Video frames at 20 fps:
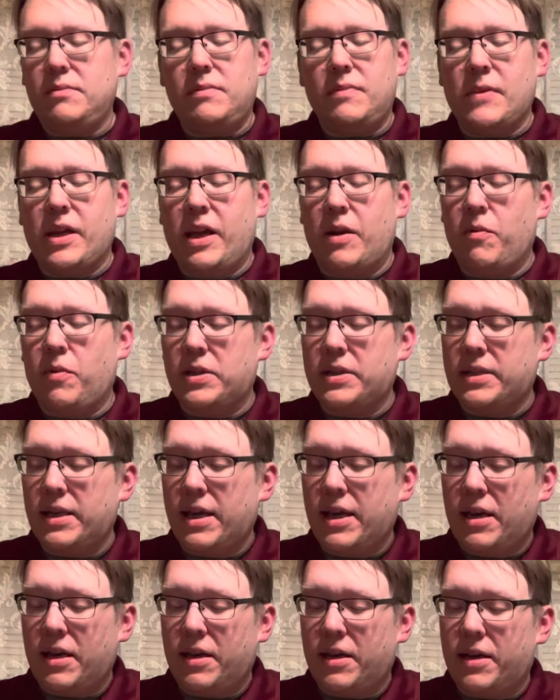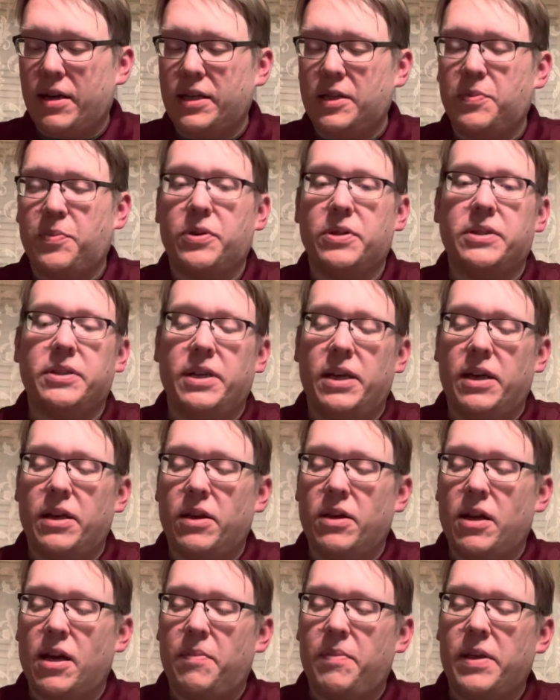And once again, a nice pristine
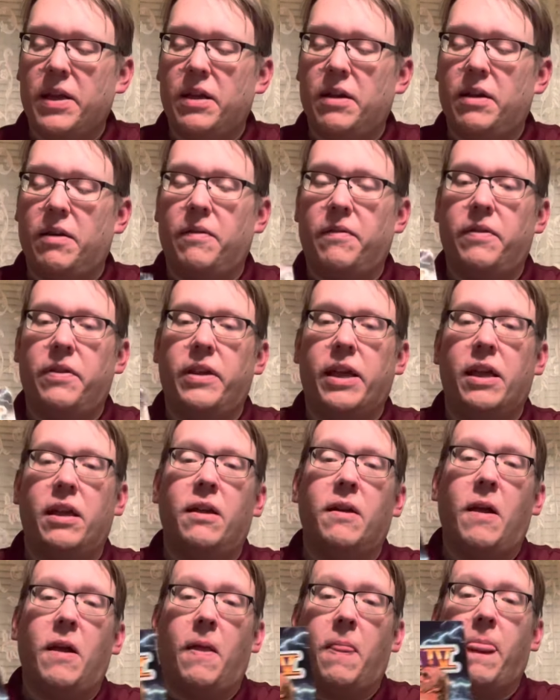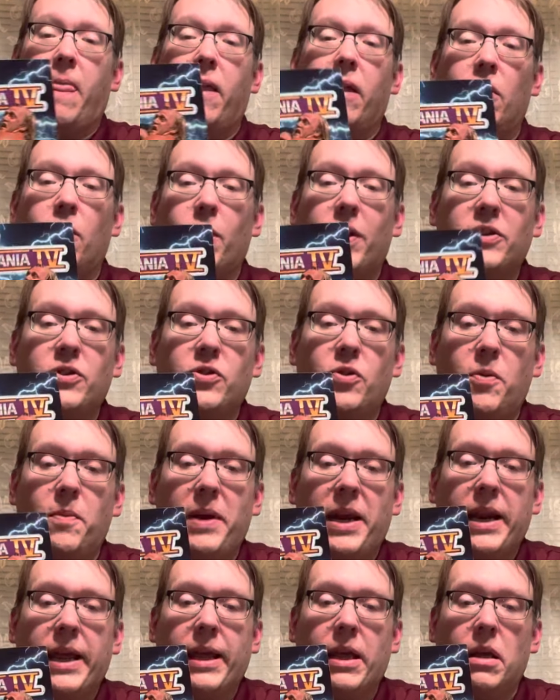copy of the
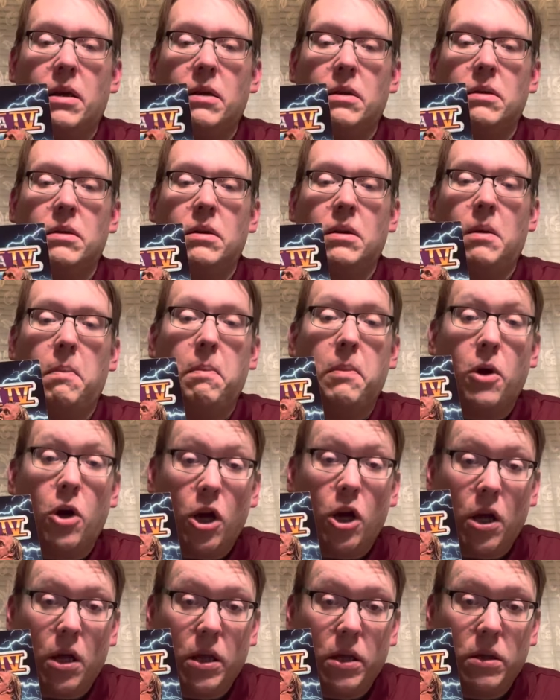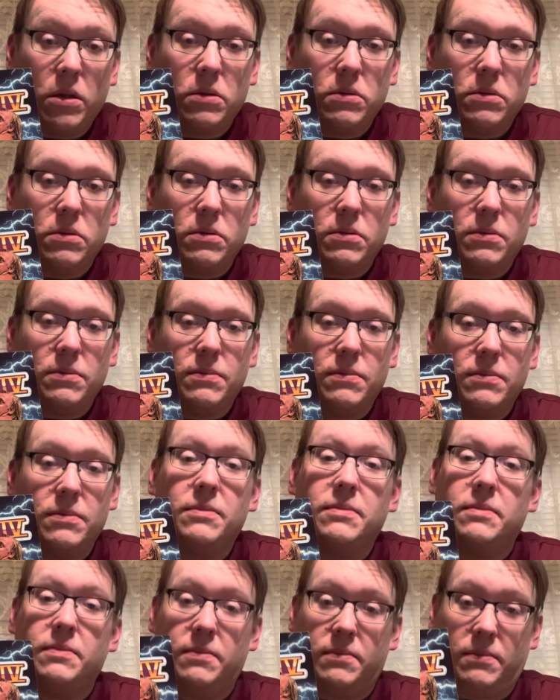WrestleMania book,
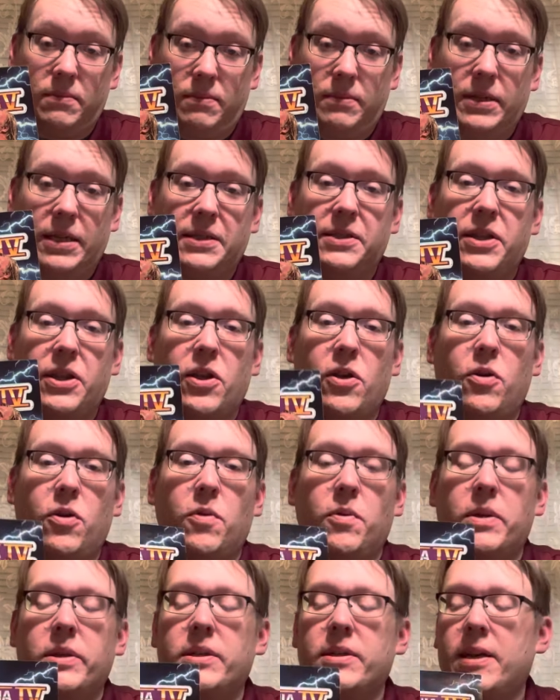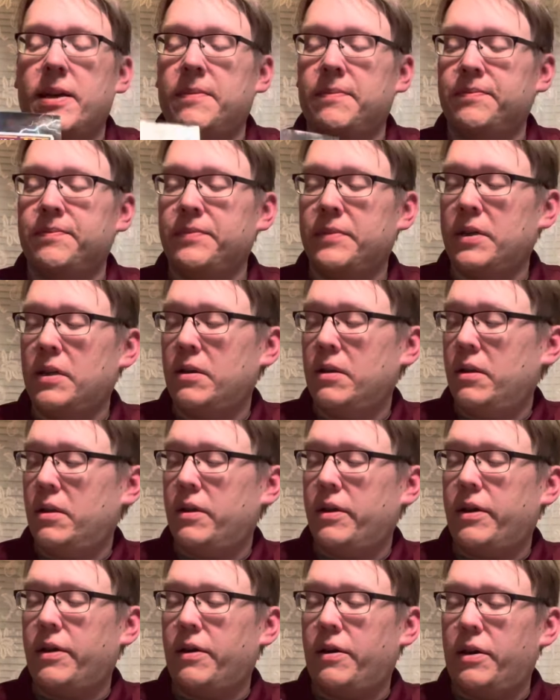as the Uke would say.
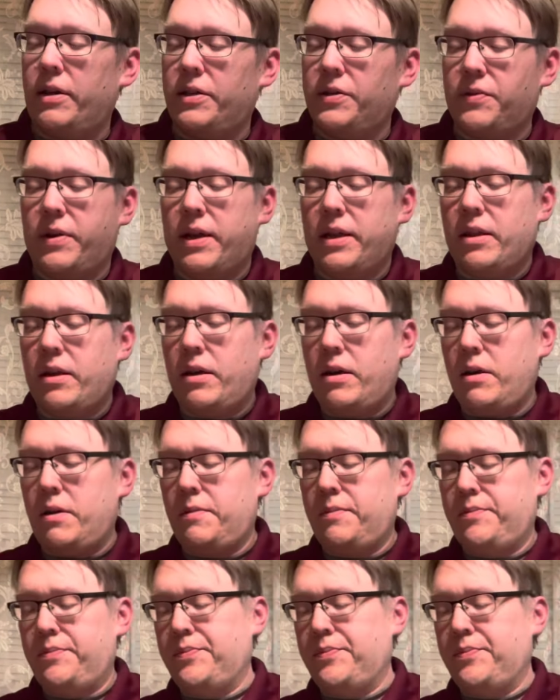There it is right there.